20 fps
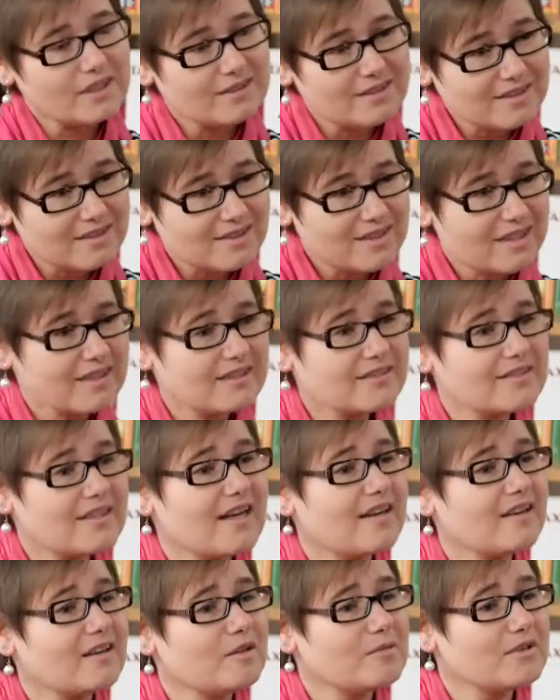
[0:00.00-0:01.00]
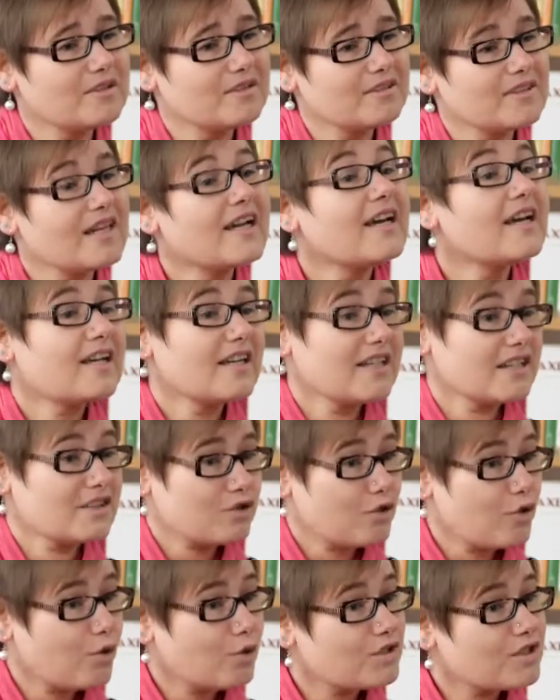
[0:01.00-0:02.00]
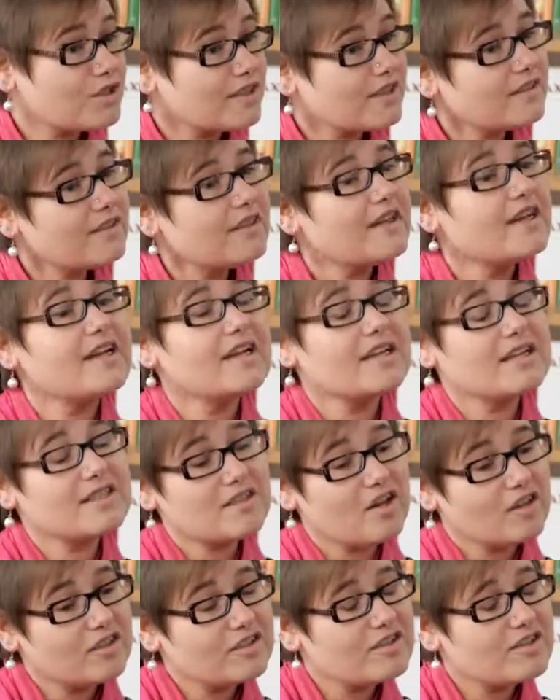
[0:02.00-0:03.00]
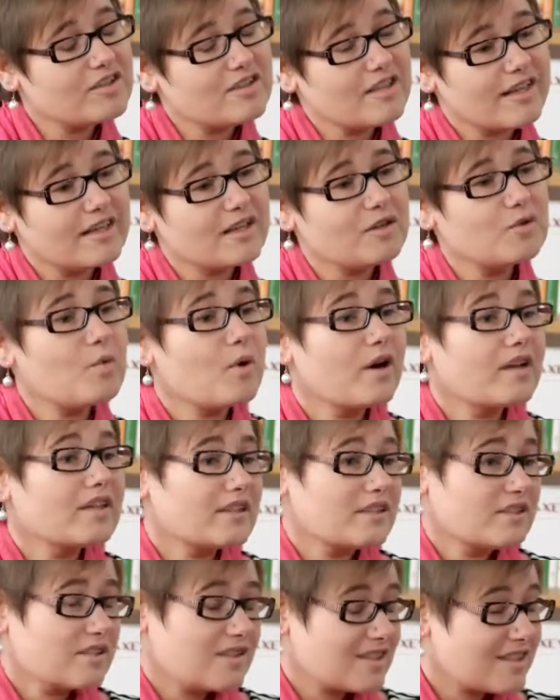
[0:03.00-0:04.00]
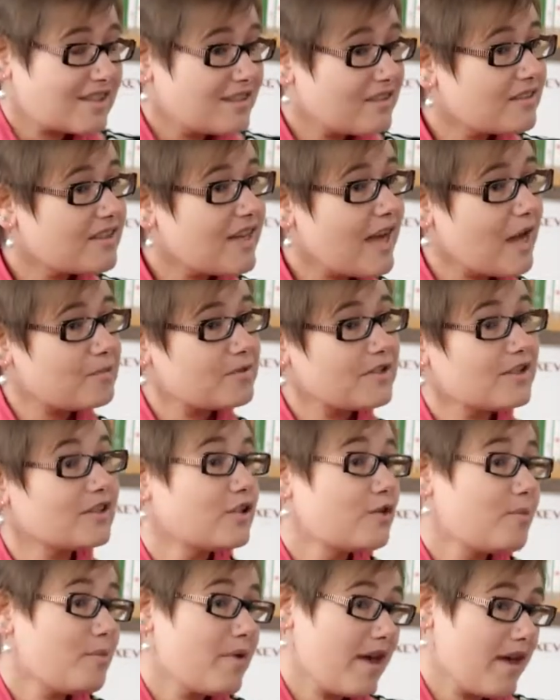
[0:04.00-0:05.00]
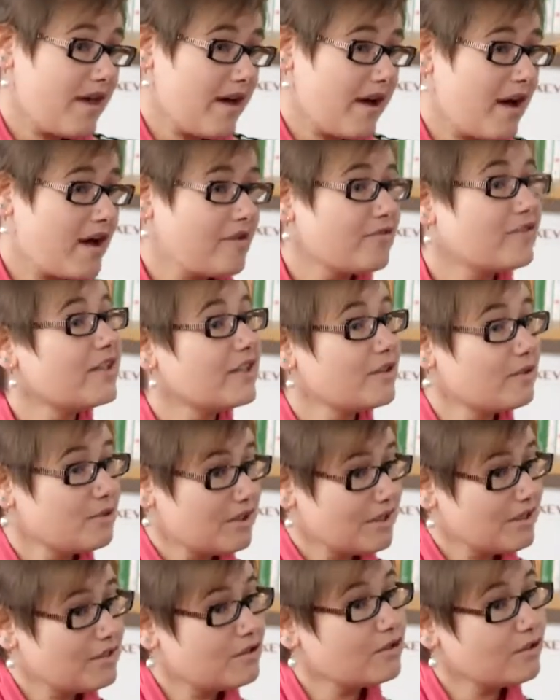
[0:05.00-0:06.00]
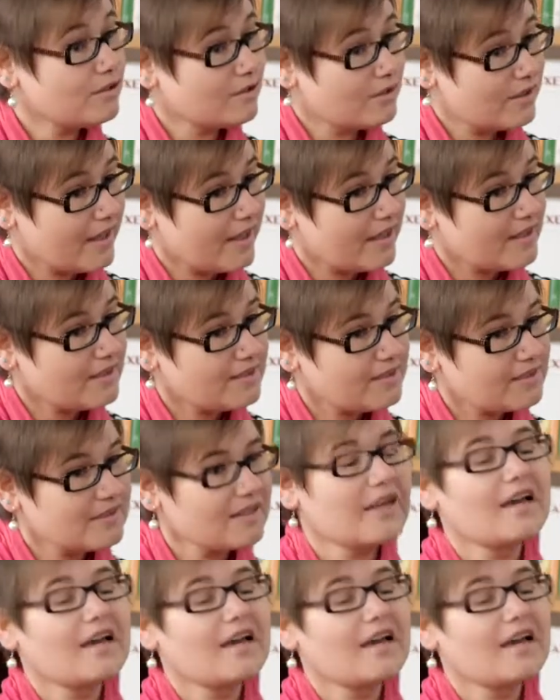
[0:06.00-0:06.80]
The second element is coaching, is understanding what are the skill gaps that you may have and that you need to look at.